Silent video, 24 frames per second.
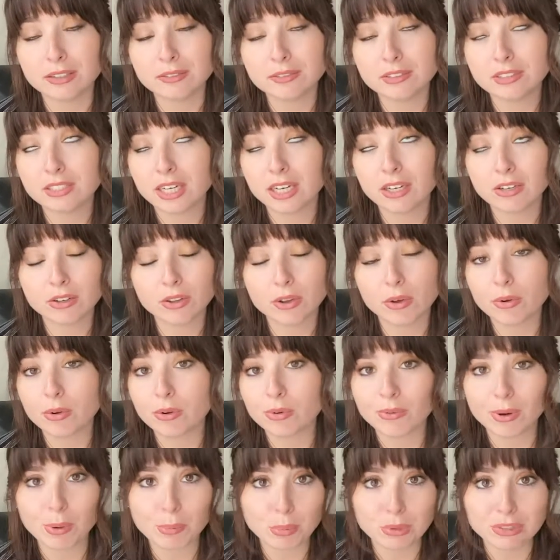state or local
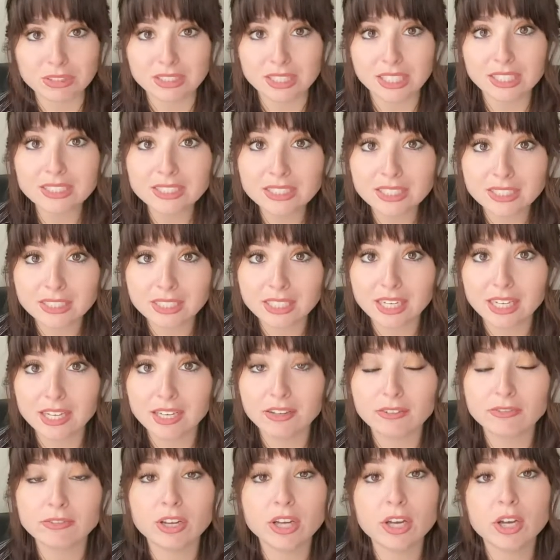
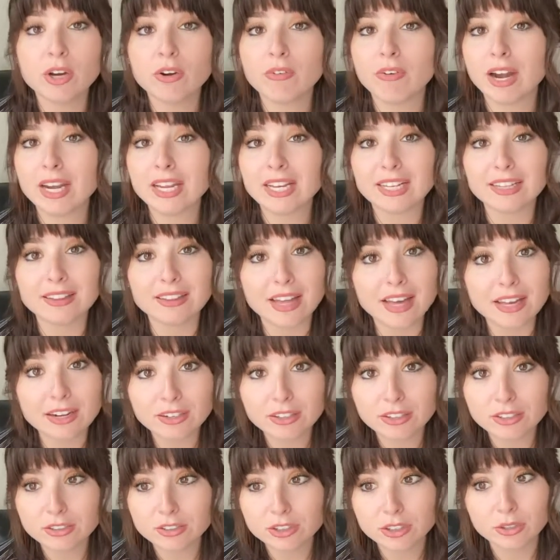representative, writing a
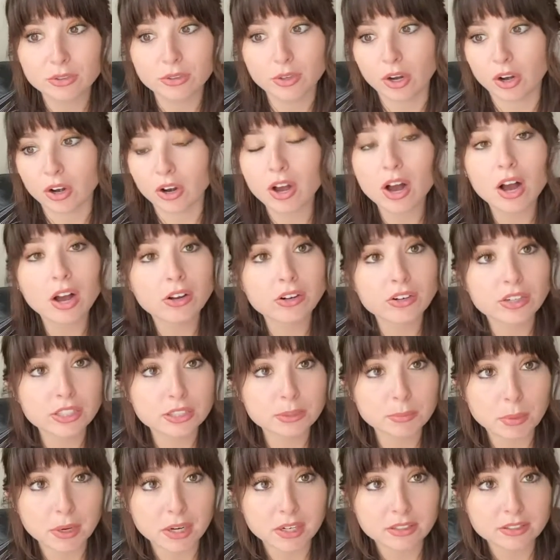letter to your
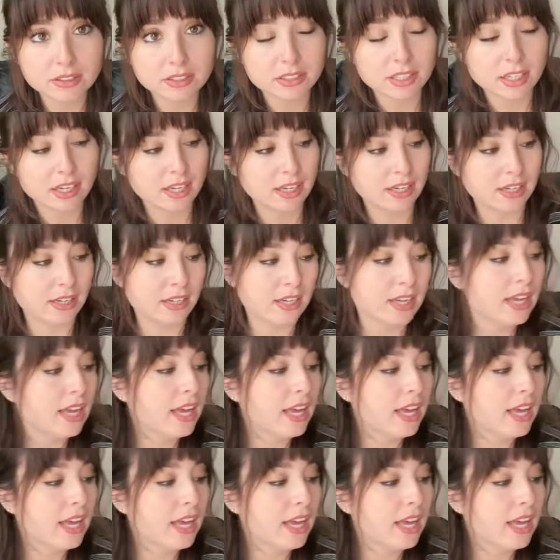congressperson,